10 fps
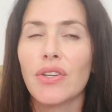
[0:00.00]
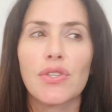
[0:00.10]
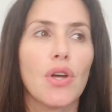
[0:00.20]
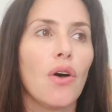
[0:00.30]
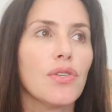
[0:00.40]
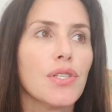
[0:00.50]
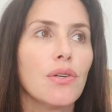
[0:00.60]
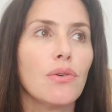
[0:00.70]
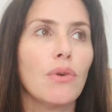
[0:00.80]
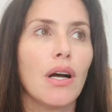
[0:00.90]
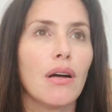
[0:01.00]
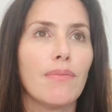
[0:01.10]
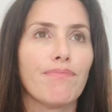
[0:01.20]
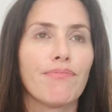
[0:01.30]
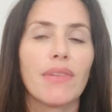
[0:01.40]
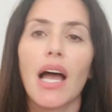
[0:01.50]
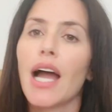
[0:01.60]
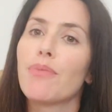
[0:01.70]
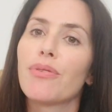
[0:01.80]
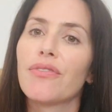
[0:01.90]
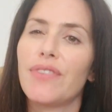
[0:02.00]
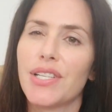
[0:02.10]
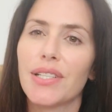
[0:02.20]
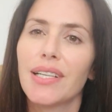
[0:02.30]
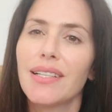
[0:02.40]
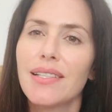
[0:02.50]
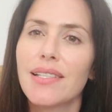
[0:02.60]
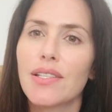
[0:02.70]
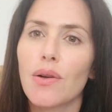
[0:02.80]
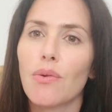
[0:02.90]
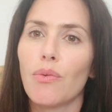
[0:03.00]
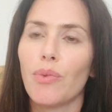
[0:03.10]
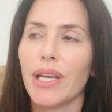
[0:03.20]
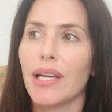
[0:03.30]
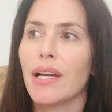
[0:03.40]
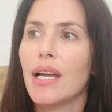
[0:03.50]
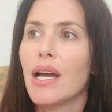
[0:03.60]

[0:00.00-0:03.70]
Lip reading: There's also hypervigilance. So we